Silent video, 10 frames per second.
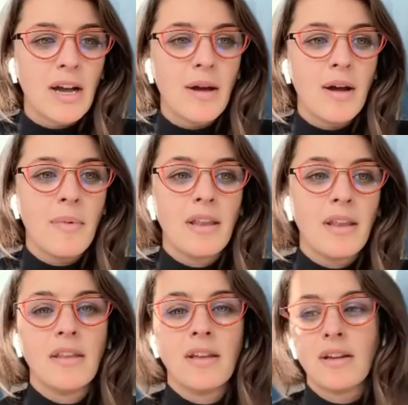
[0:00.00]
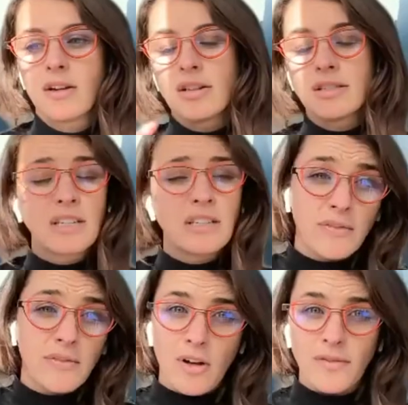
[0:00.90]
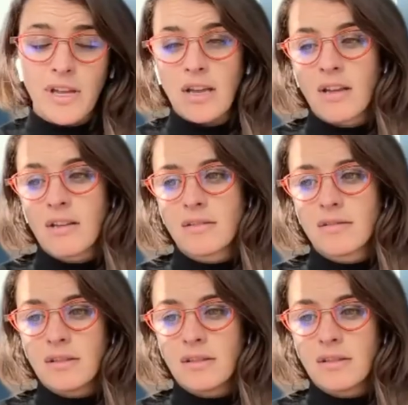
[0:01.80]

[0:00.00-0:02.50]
um, and the constantly evolving